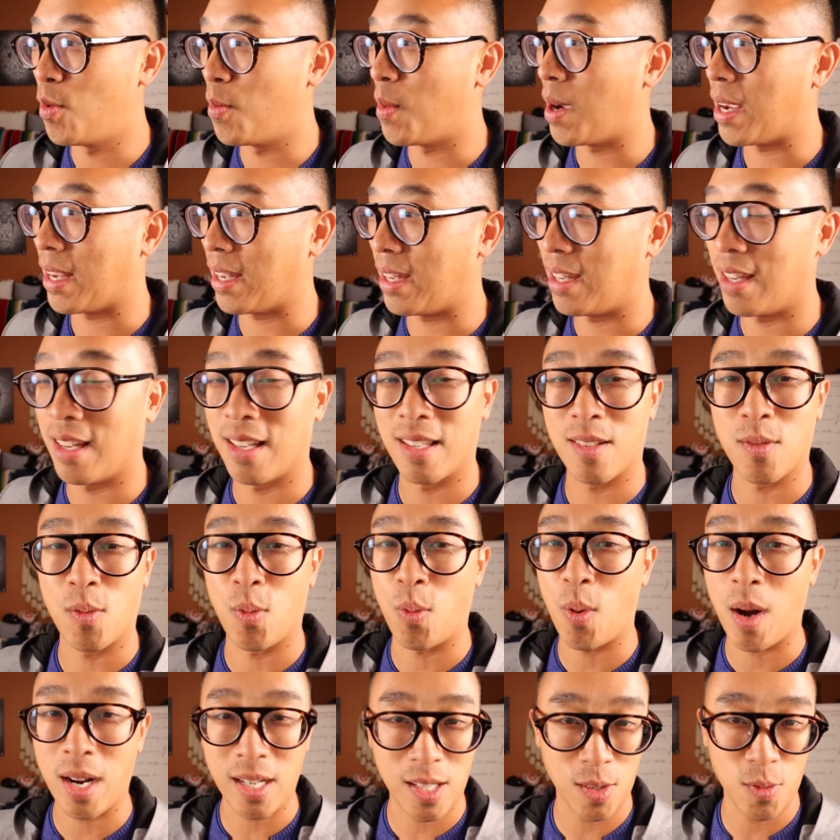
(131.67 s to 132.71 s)
of my kids
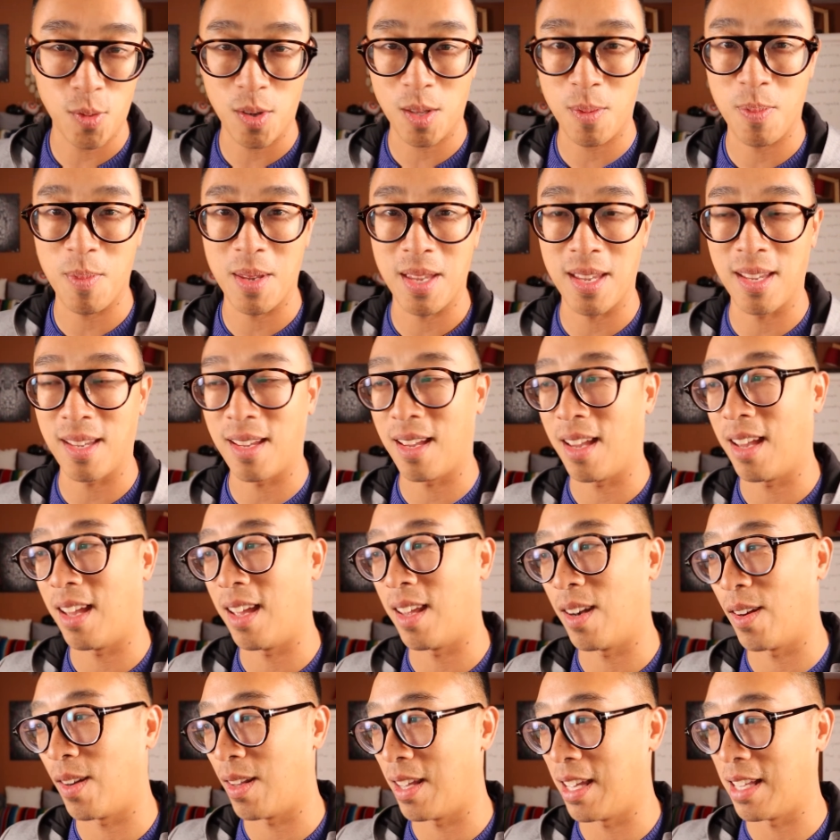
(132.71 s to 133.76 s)
watch it with me,
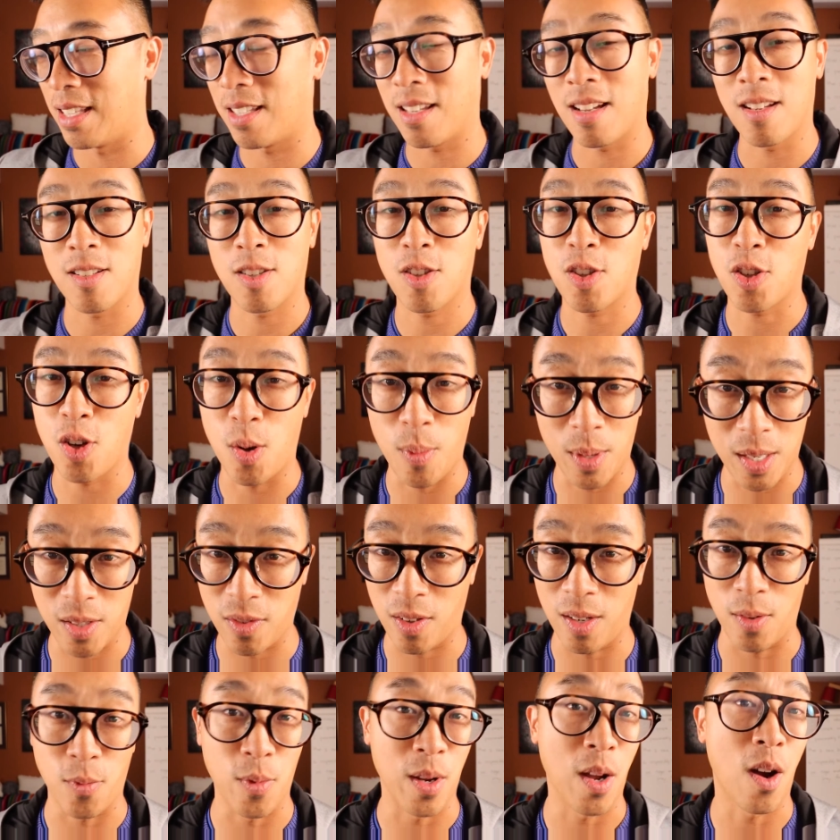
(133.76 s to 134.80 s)
and it's so much
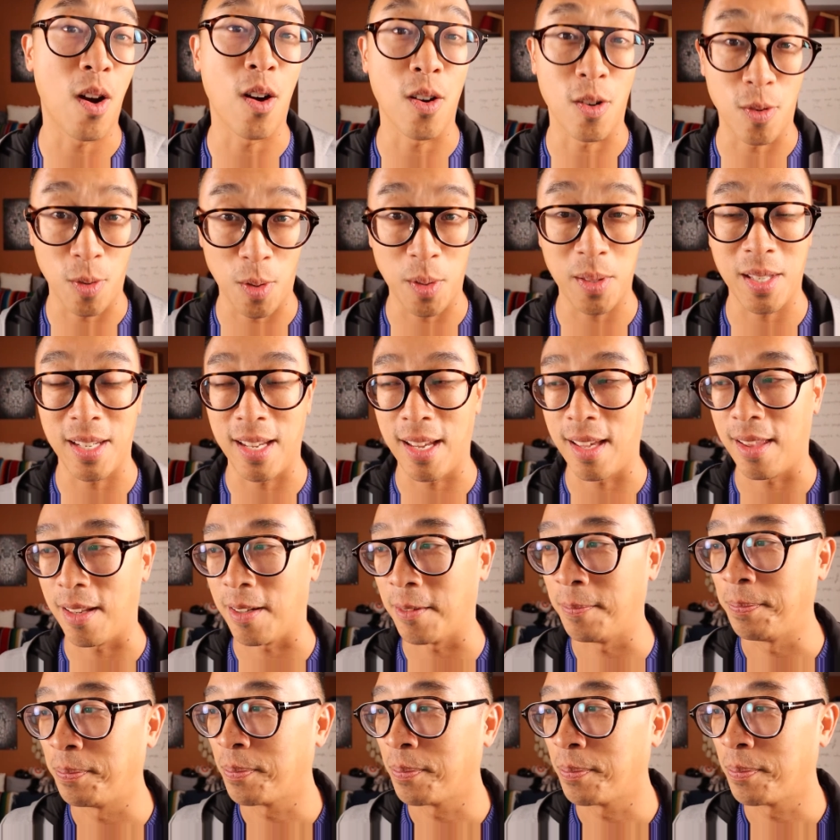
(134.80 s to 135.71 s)
fun. We all grow together.